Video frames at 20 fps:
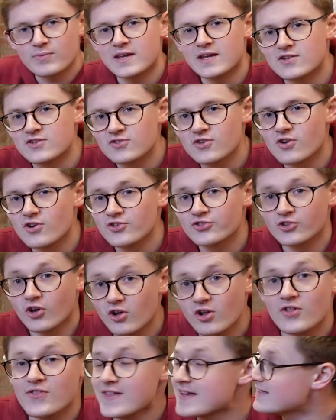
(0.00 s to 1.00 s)
the exhaust,
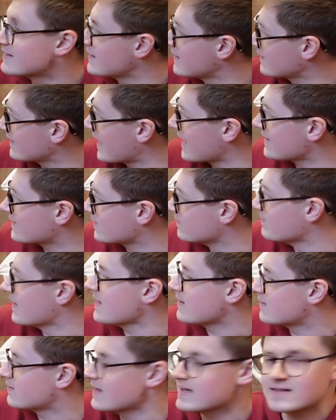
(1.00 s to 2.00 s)
all things like that to
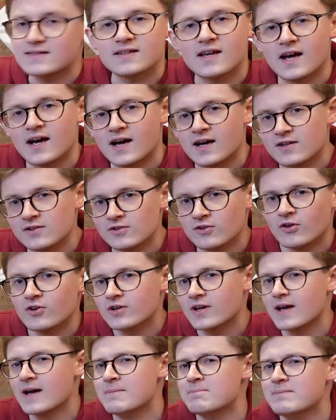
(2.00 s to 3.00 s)
make this car
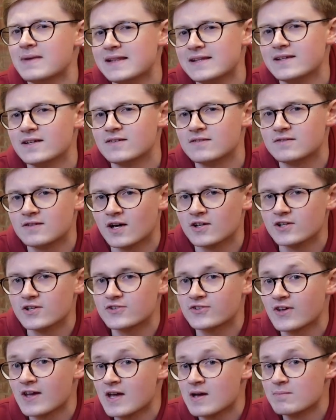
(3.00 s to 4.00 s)
look $1 million
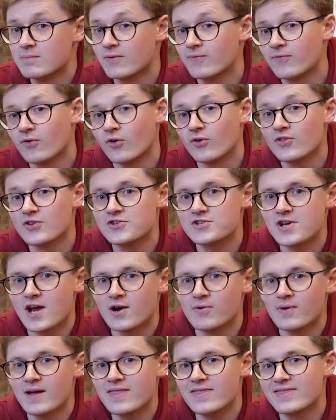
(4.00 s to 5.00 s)
before the
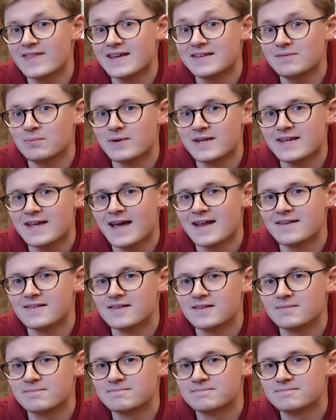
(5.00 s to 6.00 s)
show this weekend.